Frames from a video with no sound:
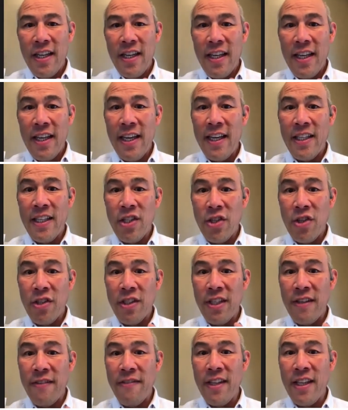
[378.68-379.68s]
get
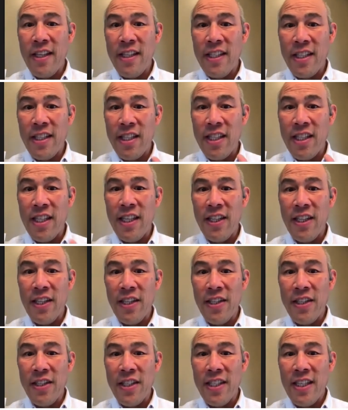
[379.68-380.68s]
certificates and
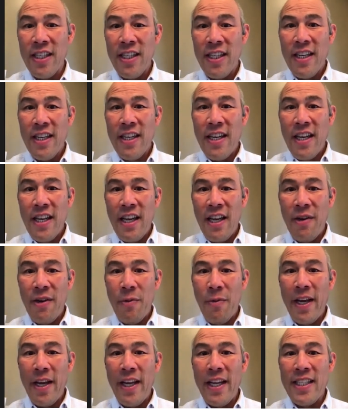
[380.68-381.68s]
skills in
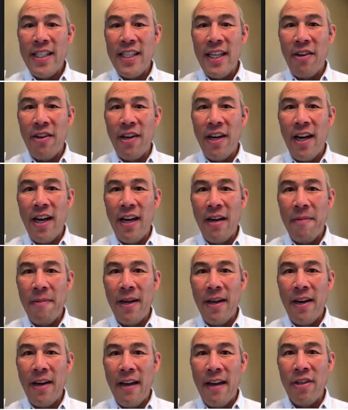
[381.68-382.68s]
ways that are not
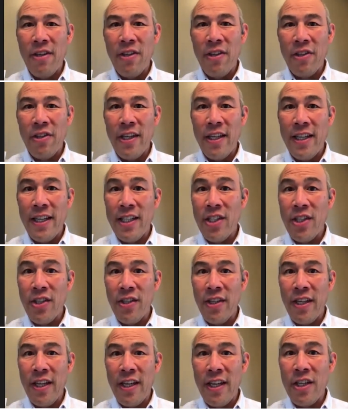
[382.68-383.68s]
about having to learn it
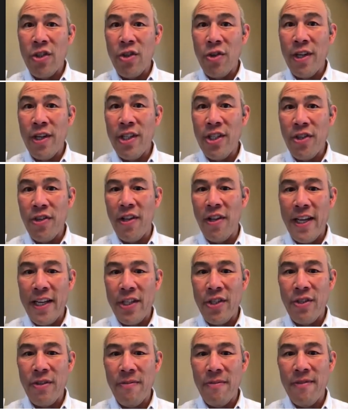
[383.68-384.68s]
necessarily in a traditional
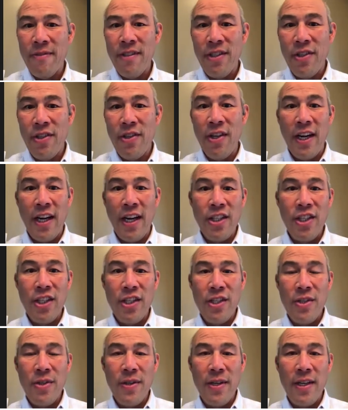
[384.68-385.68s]
classroom. You can actually
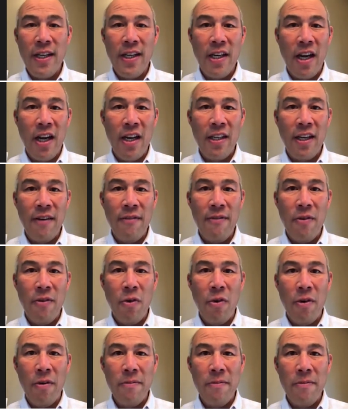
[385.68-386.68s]
do it in online
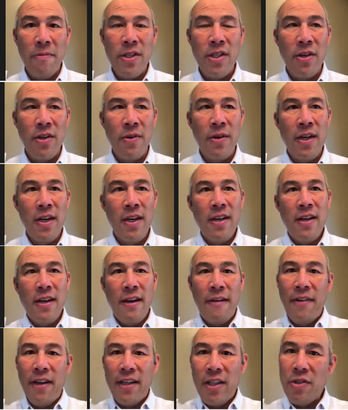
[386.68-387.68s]
forms. So
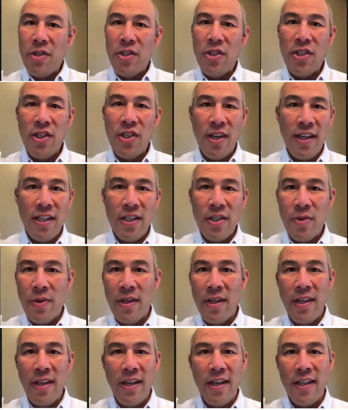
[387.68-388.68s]
in fact, I was just talking to
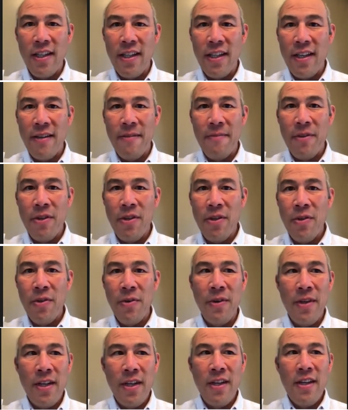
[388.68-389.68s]
a young alum
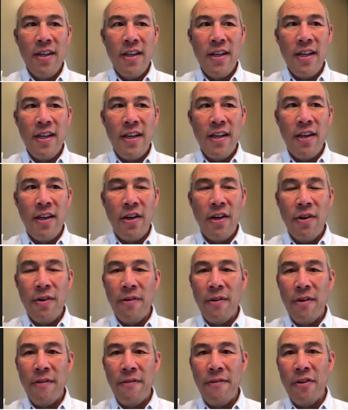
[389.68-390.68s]
who,
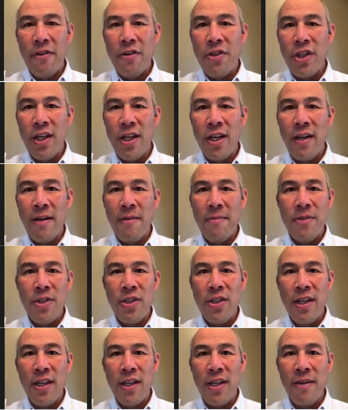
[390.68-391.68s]
her first job,
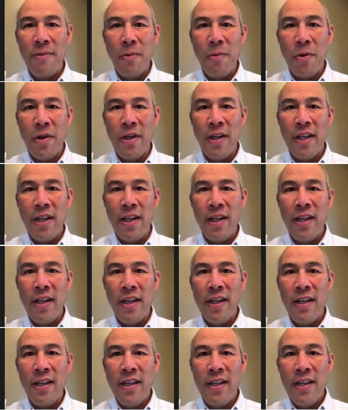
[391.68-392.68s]
she ended up working
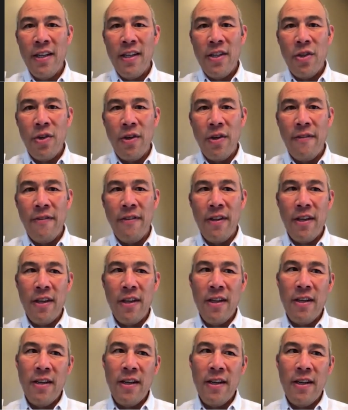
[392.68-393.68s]
in sort of
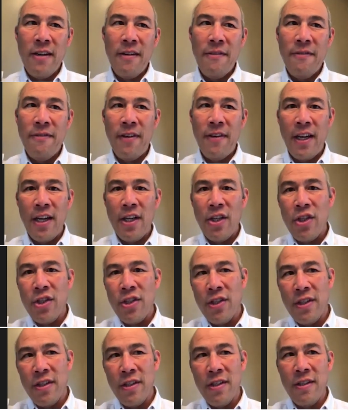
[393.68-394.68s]
the
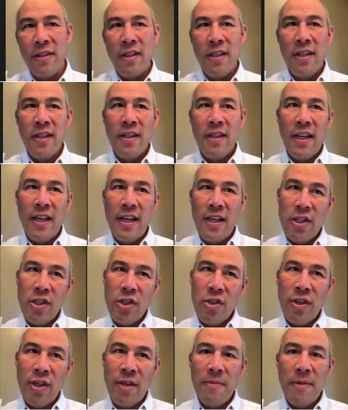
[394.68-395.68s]
financial
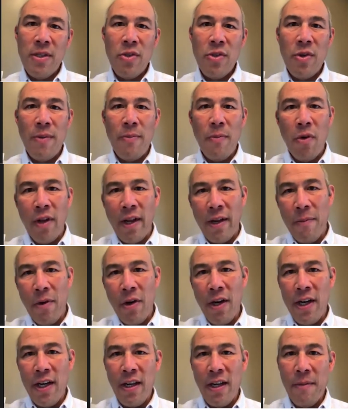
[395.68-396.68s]
industry, but doing more like
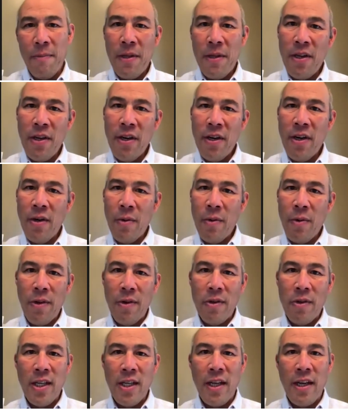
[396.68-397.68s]
marketing and PR, where
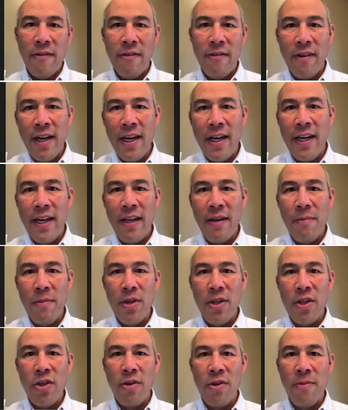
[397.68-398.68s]
there's a lot of writing,
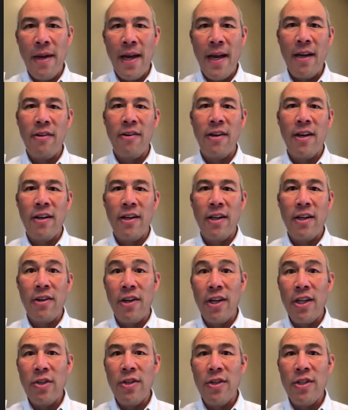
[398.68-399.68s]
but her background and her
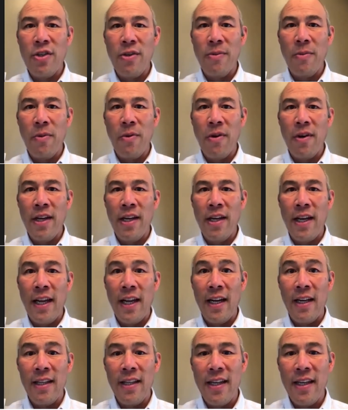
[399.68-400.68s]
interests are more in
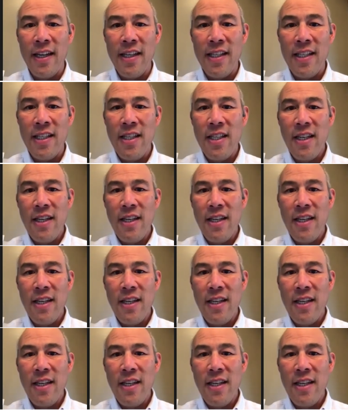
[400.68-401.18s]
analytics.